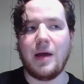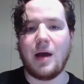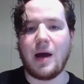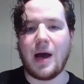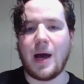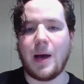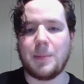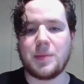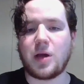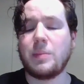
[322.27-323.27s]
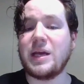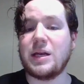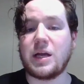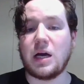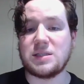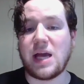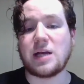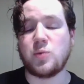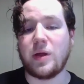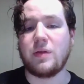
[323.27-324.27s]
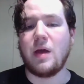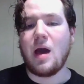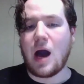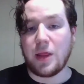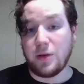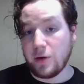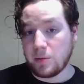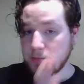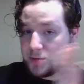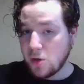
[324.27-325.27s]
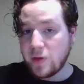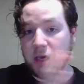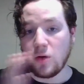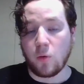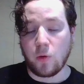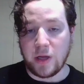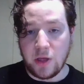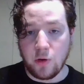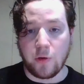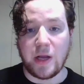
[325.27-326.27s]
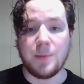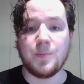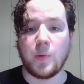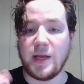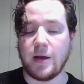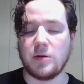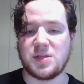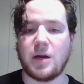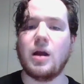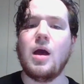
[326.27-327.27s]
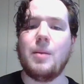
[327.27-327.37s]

coming into contact with either Toki or Hiyori when he goes there,